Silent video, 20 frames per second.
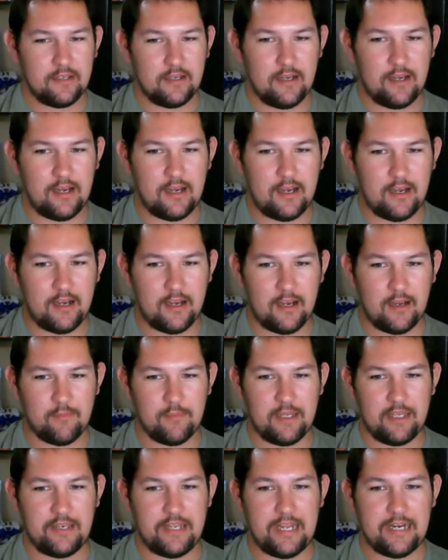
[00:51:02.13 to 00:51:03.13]
um,
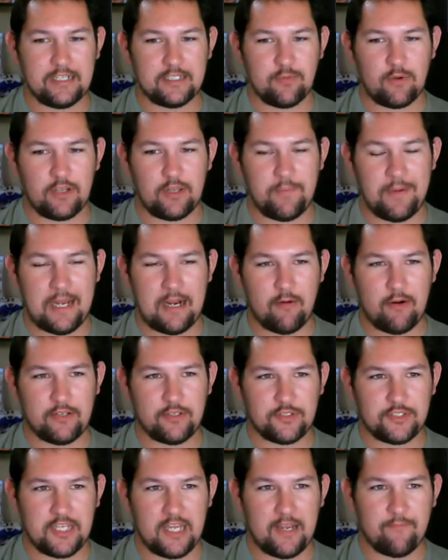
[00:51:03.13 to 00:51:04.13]
and that is where the Power
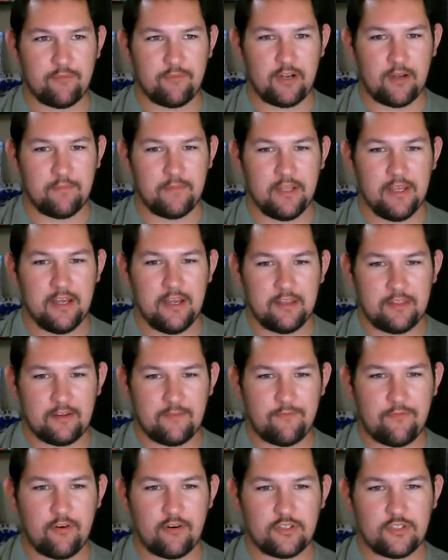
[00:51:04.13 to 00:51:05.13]
Rangers came from. Their
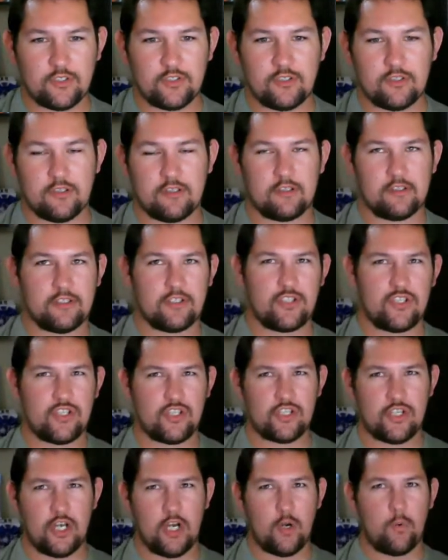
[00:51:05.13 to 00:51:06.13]
first
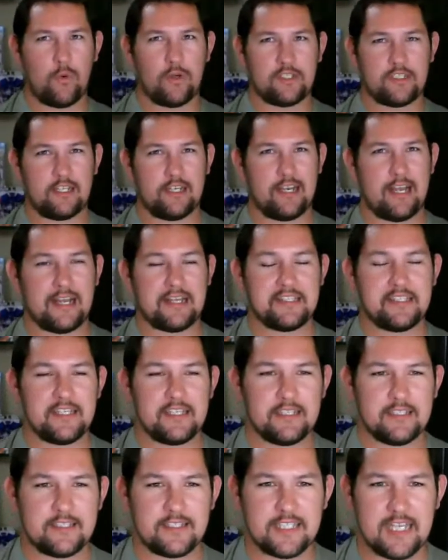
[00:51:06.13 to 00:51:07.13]
show was in
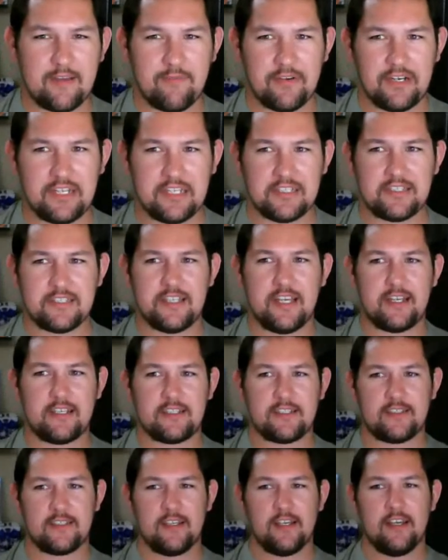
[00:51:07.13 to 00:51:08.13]

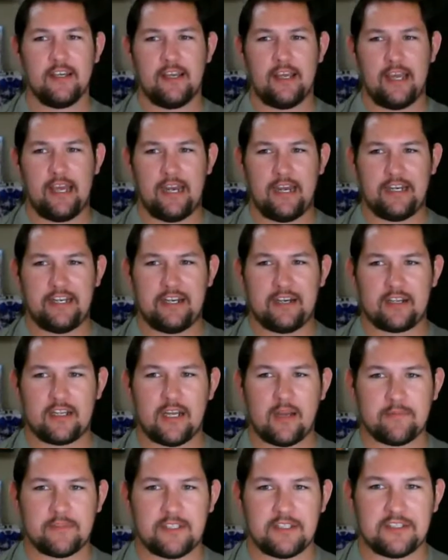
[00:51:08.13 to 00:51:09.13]
1976, and it didn't
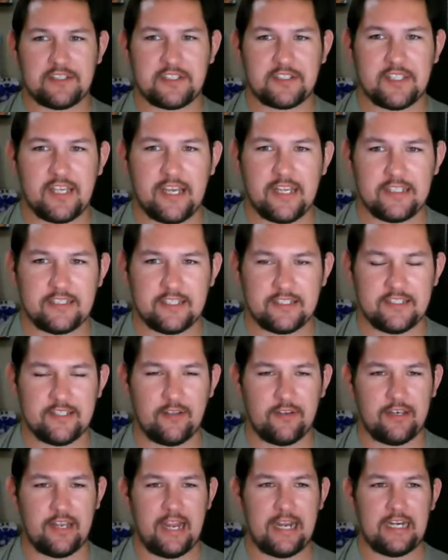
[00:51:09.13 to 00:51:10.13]
come to the States
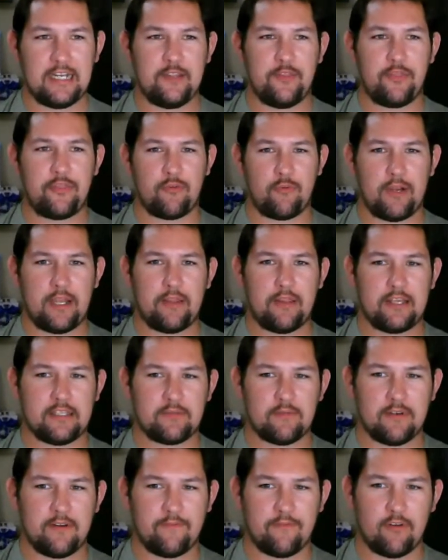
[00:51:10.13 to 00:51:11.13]
until 93. That's
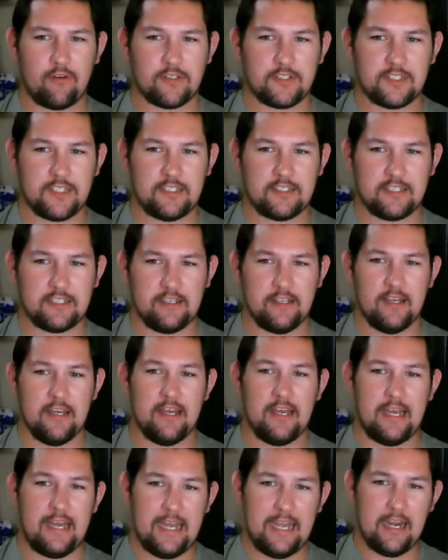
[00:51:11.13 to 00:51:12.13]
when the first season
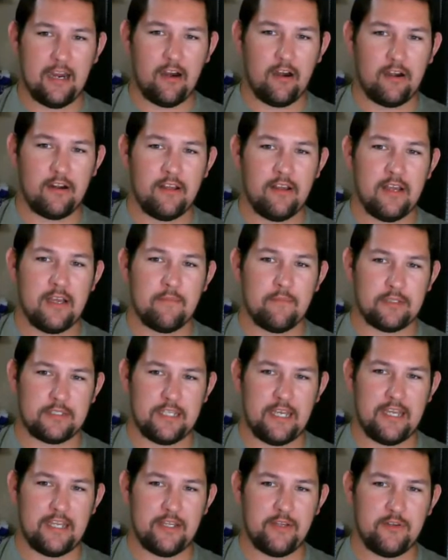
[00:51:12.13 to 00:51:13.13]
aired, but
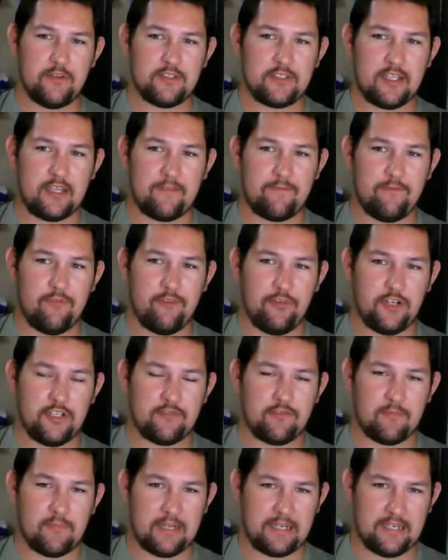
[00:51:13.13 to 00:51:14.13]
they used like footage
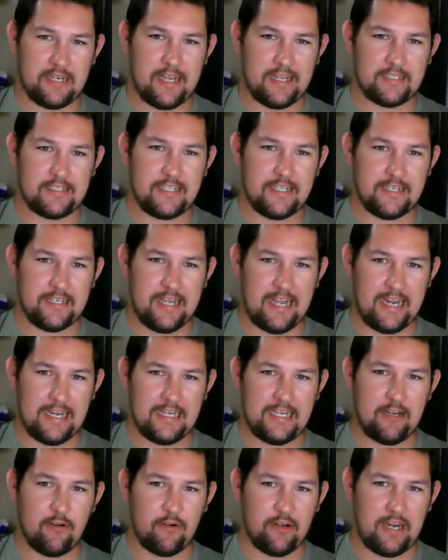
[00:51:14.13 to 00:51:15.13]
from like
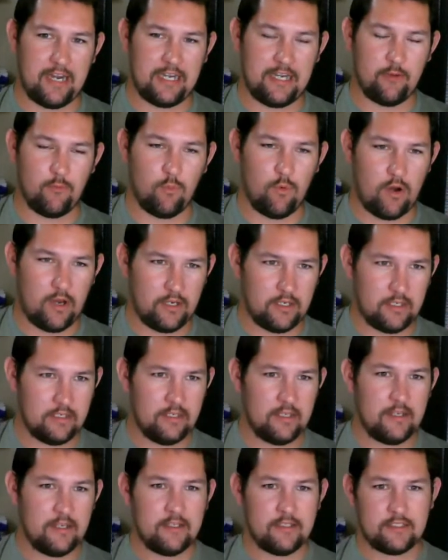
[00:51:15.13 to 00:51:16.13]
1990 or 91
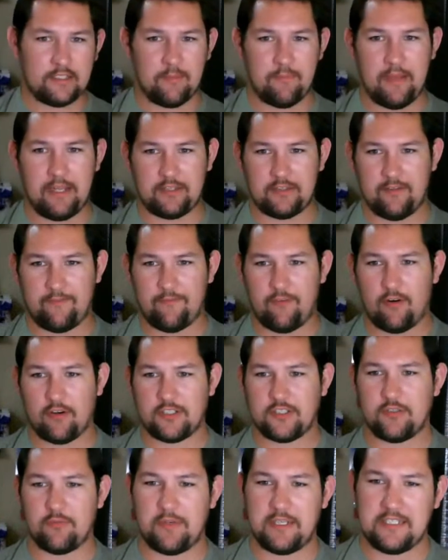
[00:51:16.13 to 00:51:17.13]
to make the
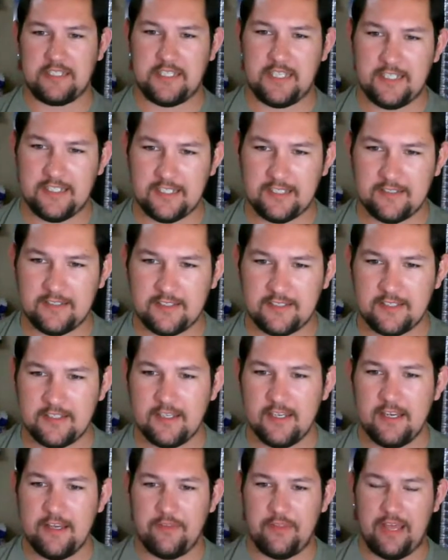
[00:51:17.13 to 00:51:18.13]
first three seasons.
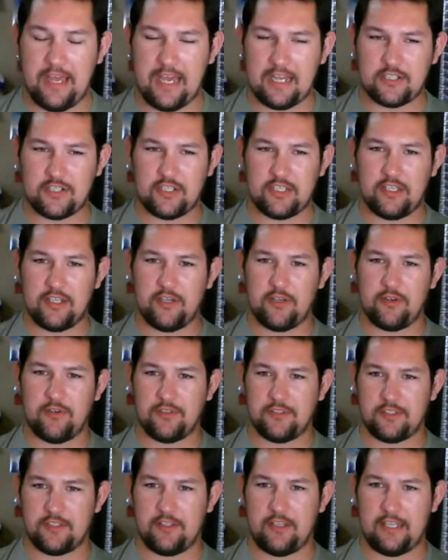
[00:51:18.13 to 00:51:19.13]
They actually
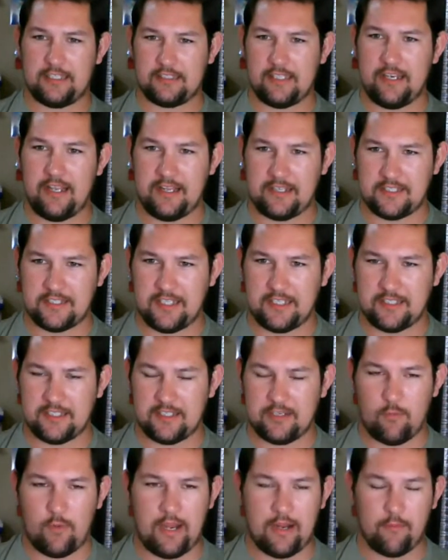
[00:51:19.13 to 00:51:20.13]
used like the next season,
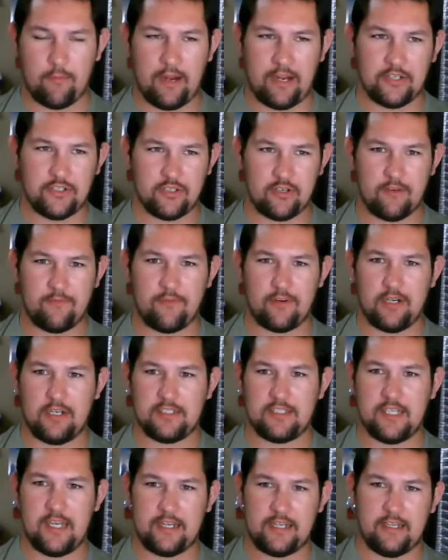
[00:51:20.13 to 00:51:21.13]
the White Ranger, from the
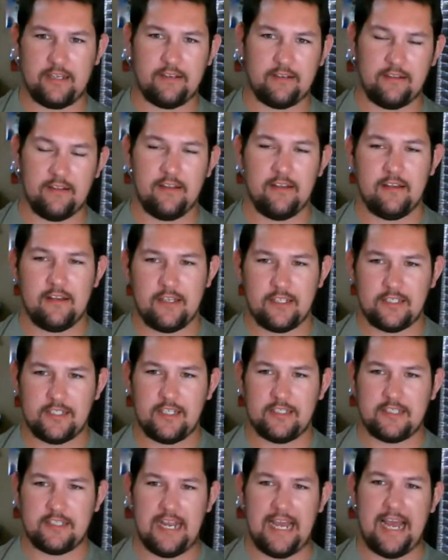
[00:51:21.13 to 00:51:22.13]
second
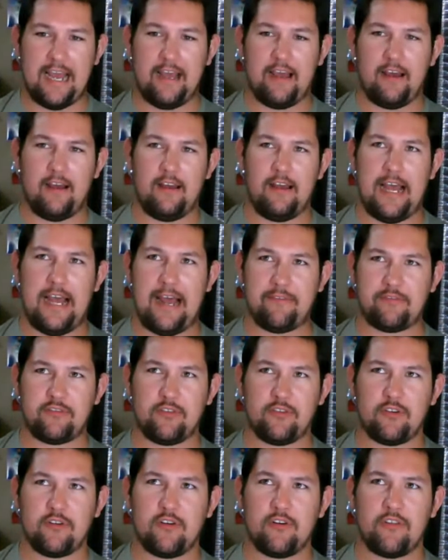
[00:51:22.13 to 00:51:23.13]
season a-
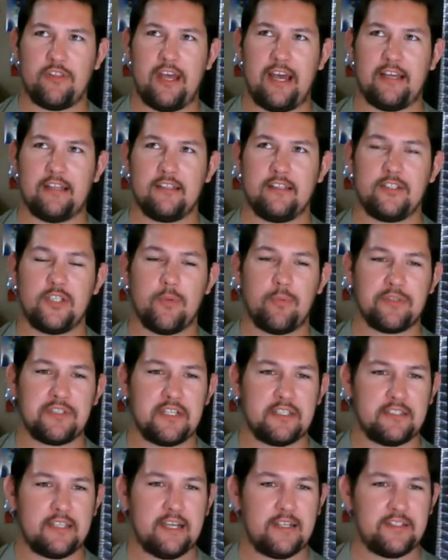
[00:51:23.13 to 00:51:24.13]
after that Super
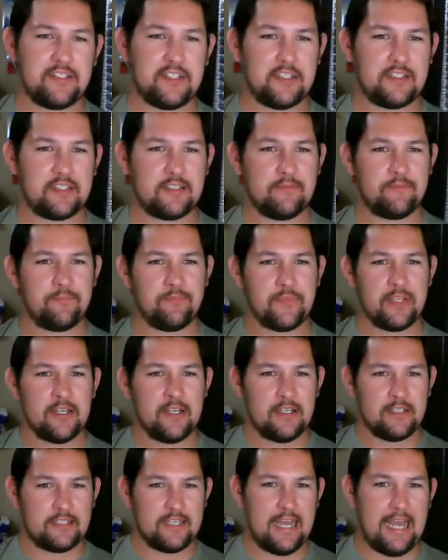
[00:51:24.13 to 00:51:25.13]
Sentai season
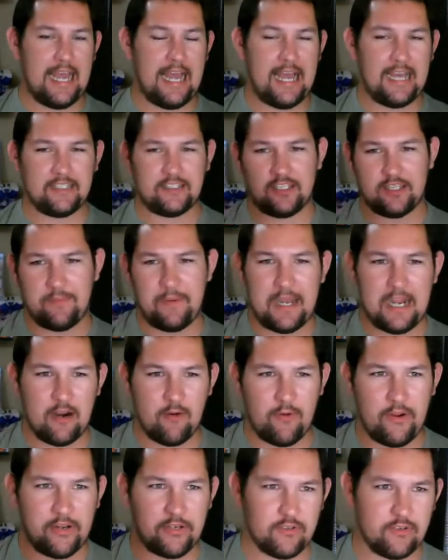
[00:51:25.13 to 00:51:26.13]
to add to the Power
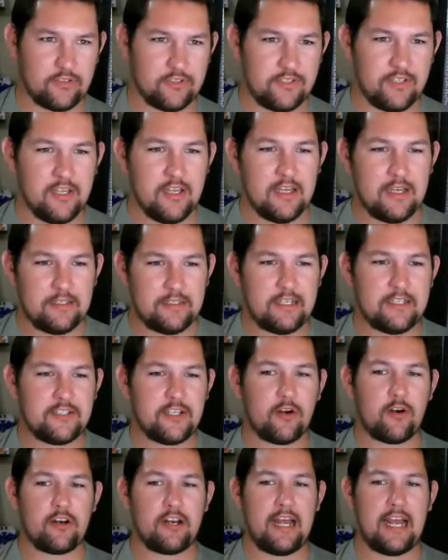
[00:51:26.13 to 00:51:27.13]
Rangers. They
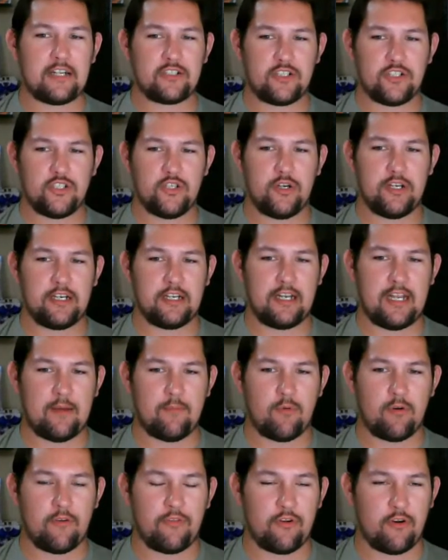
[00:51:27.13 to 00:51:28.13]
started actually shooting a lot
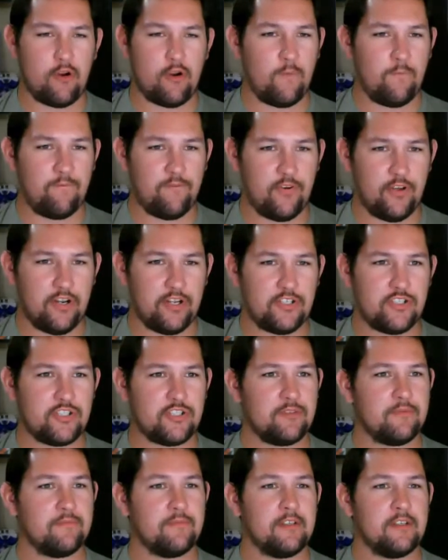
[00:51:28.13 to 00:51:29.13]
more of their own
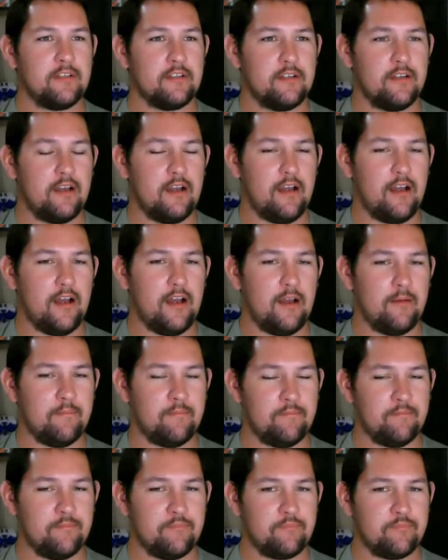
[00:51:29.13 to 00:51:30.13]
footage.
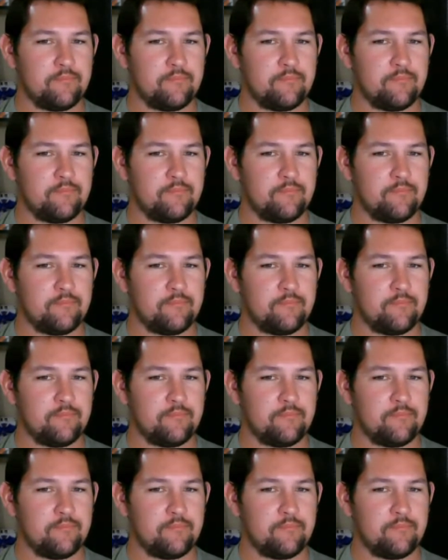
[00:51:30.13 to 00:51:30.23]
Um,